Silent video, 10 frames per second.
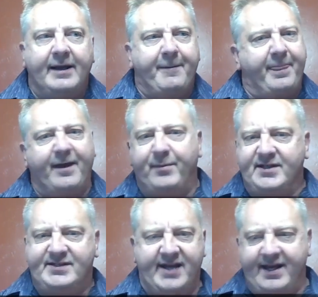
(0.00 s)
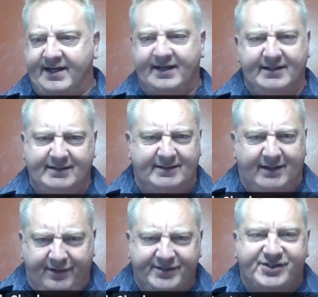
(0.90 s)
then we take
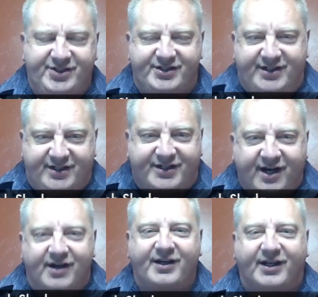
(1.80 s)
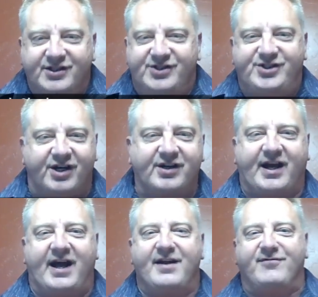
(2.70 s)
all this gunk and
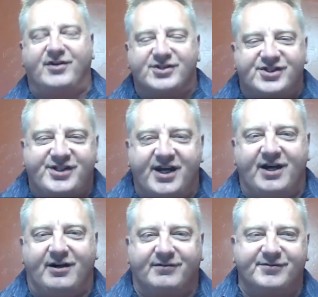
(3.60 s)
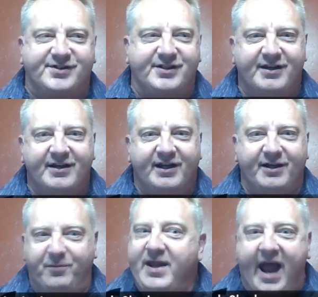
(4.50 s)
junk out of ourselves.
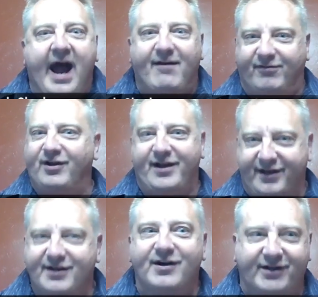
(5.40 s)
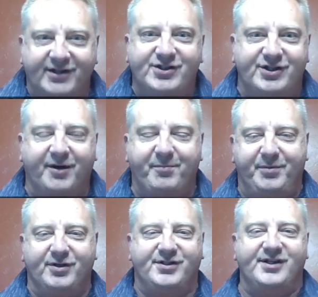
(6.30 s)
And we have a lot of gunk and junk
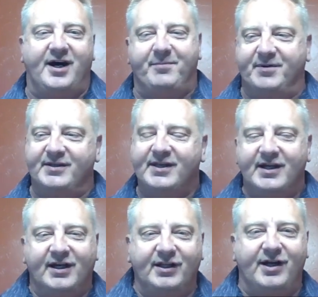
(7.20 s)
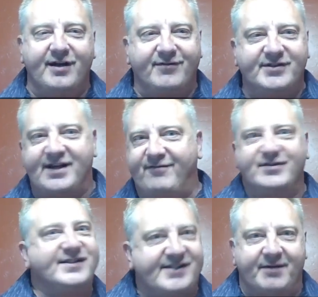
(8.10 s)
built up, and a lot of us have
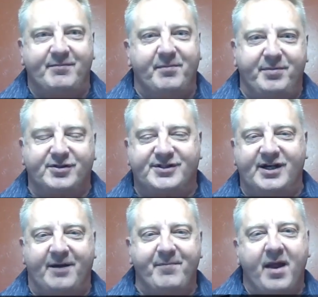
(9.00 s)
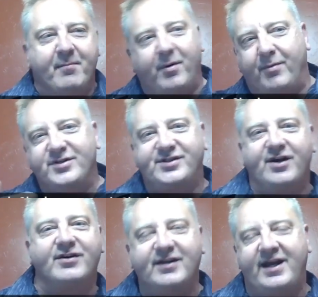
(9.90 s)
resentment built up. But when we
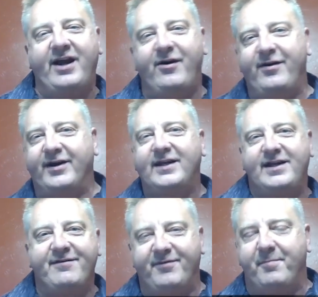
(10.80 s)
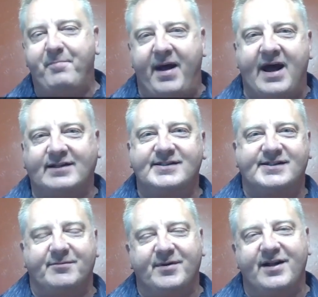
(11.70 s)
start caring and giving back to
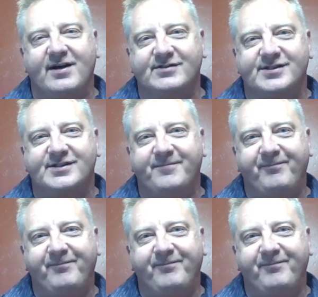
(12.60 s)
someone else,